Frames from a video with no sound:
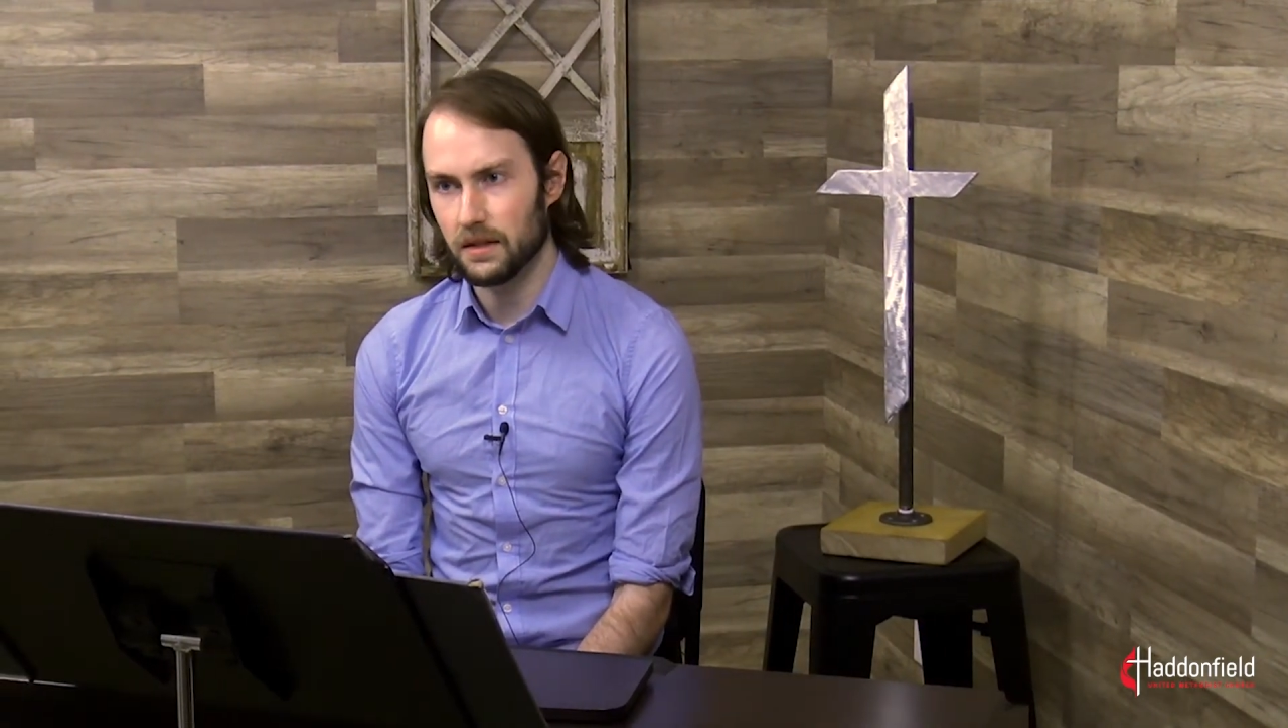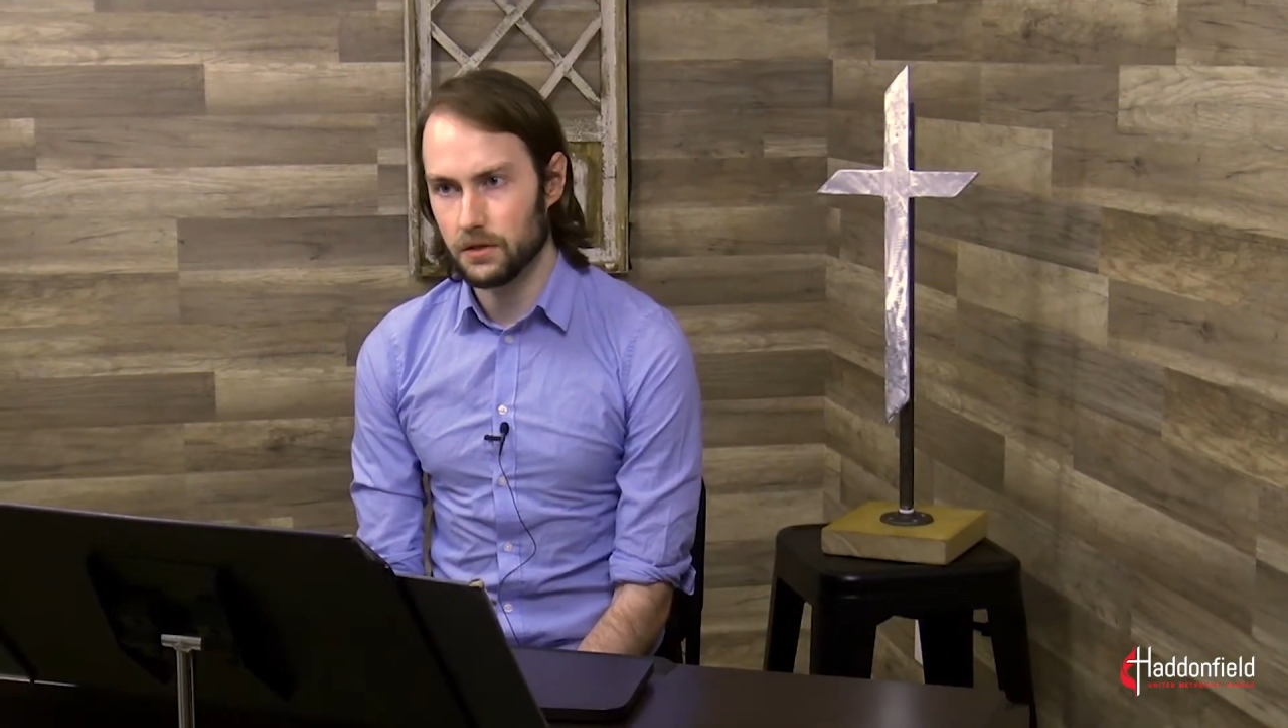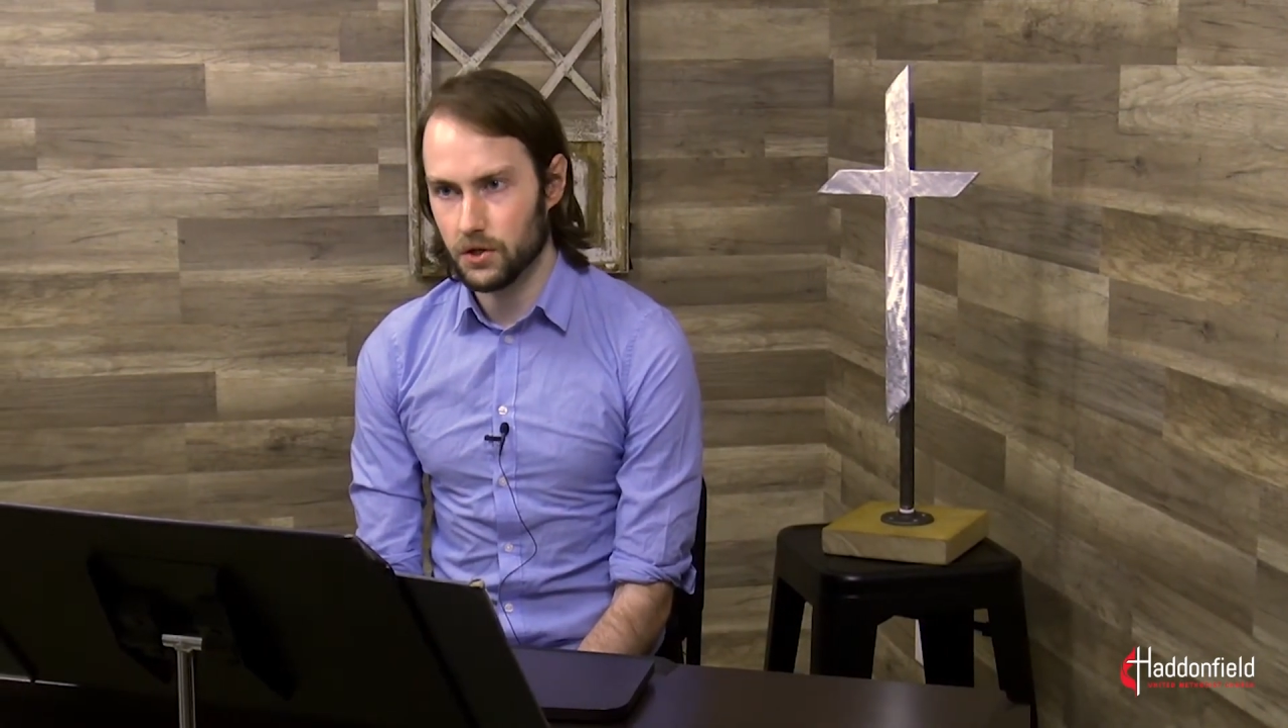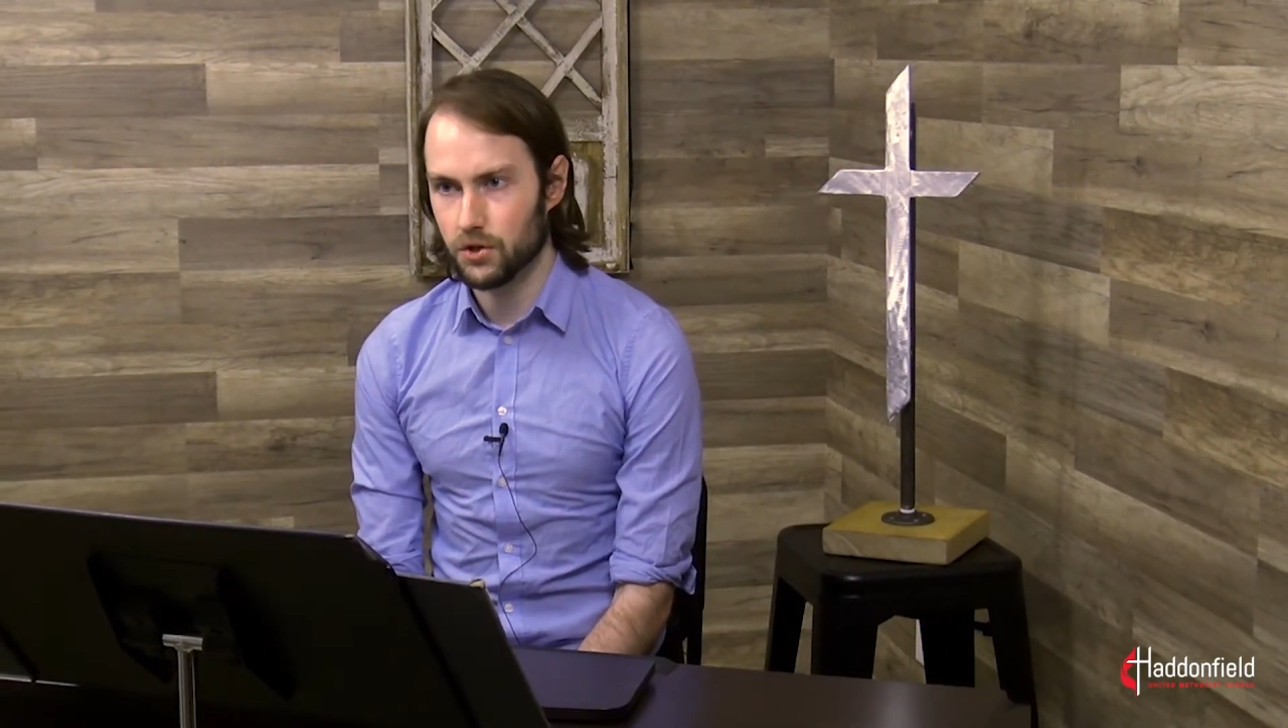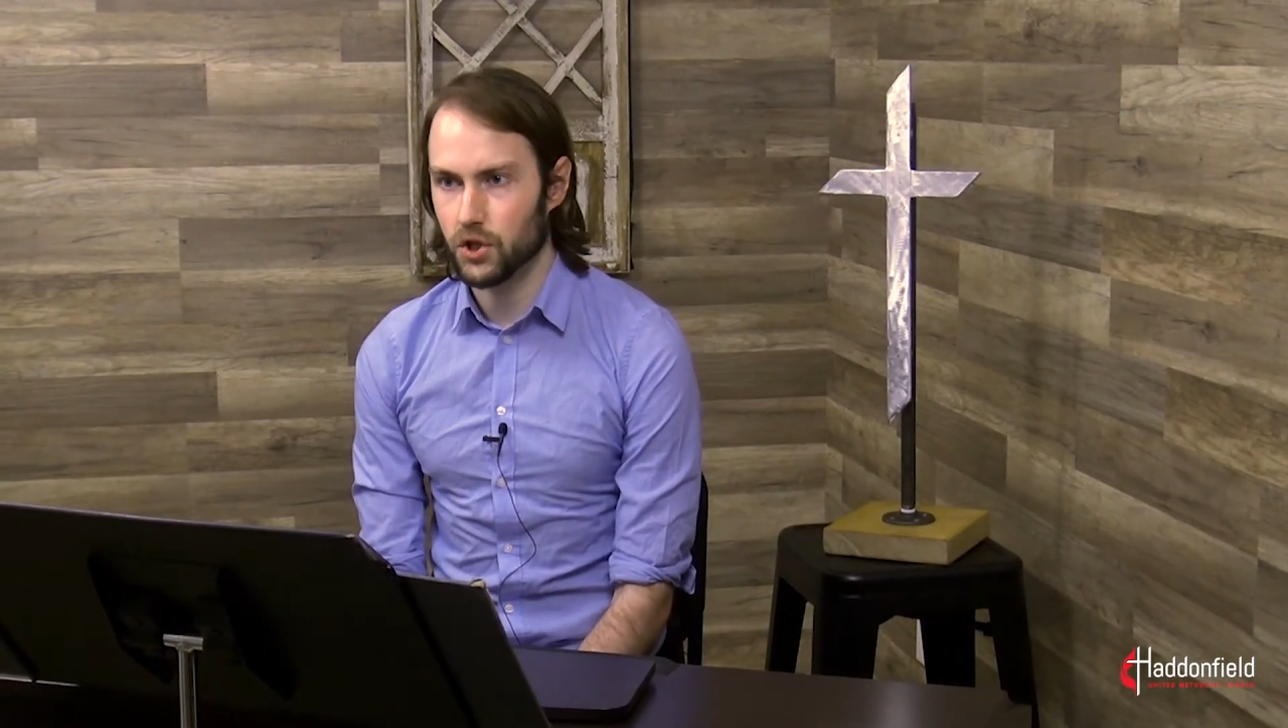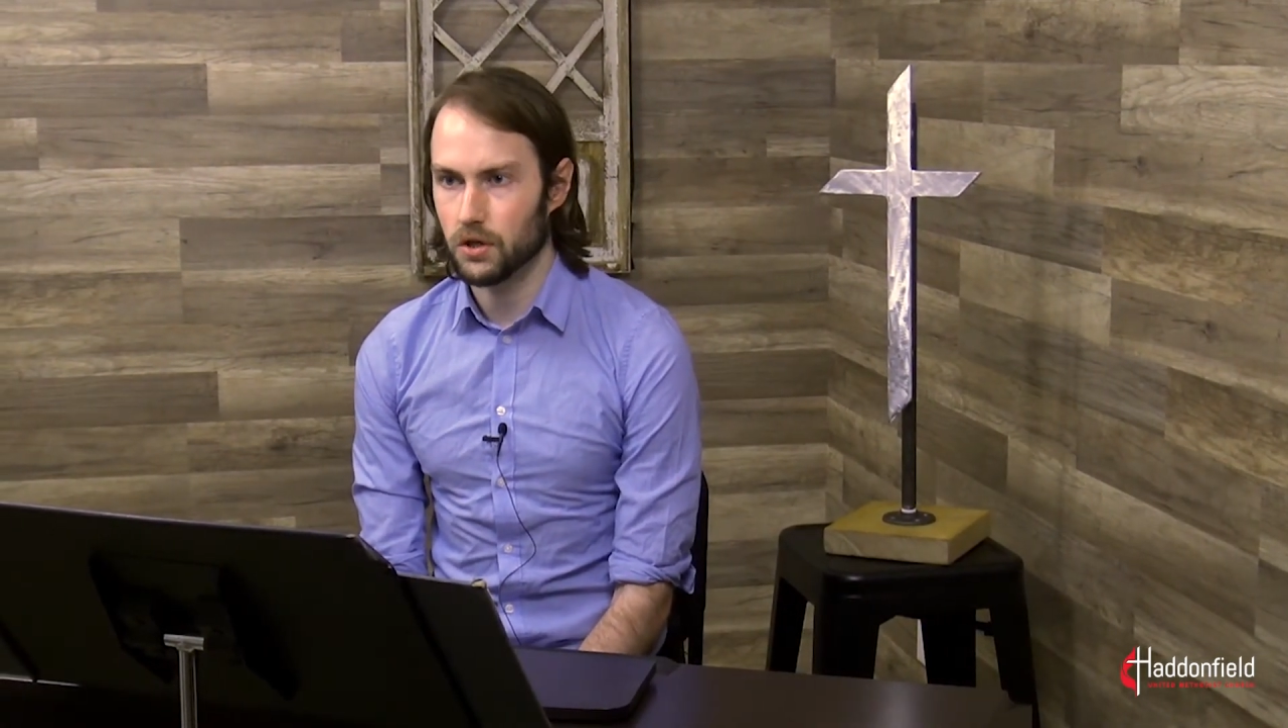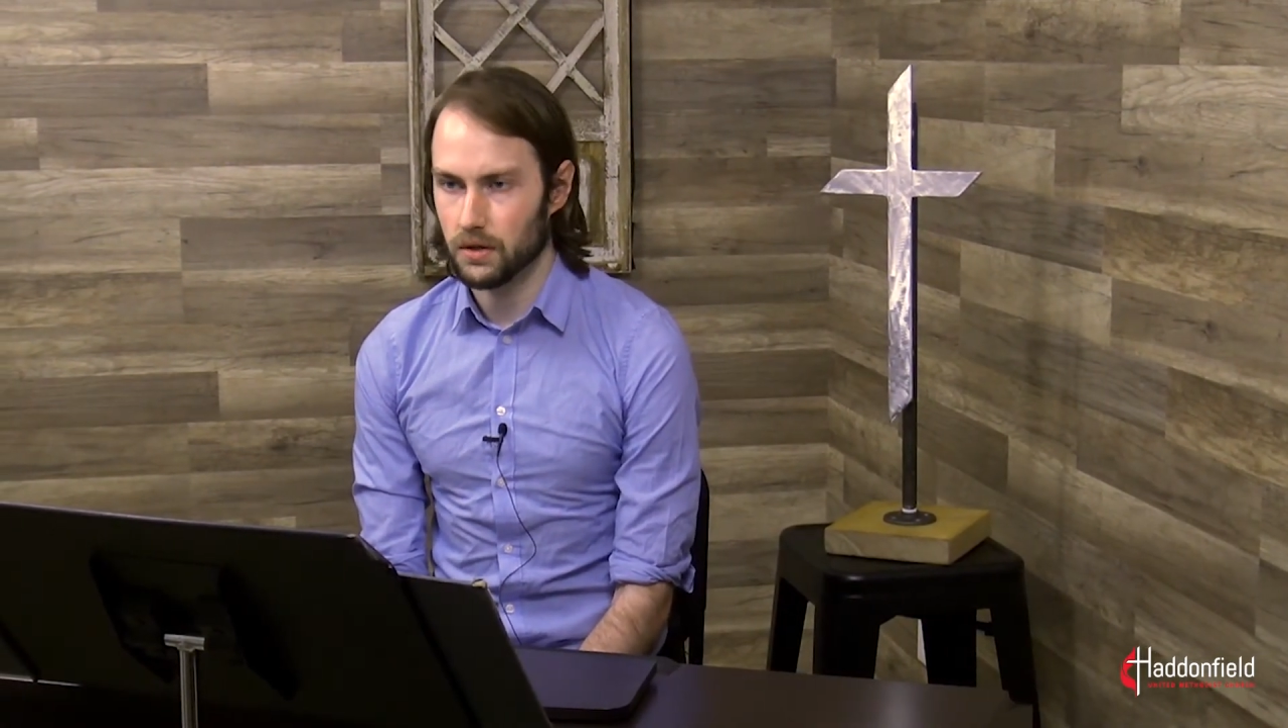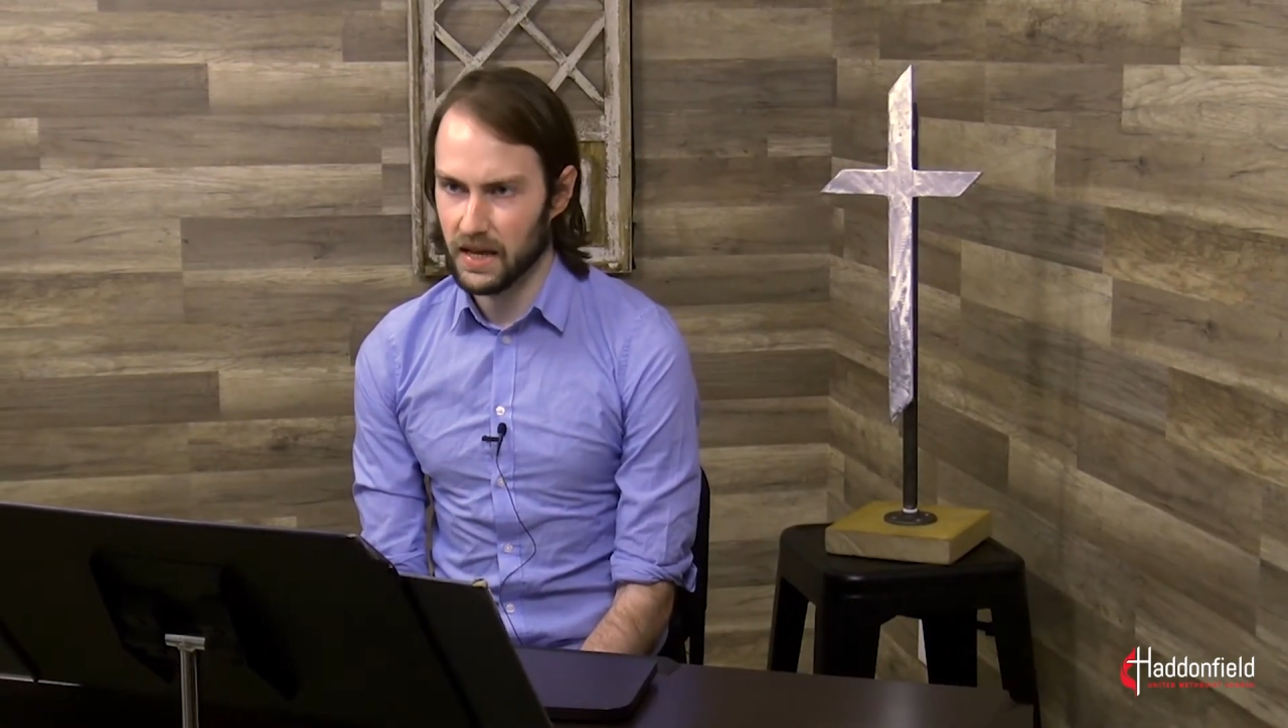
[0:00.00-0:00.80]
liturgical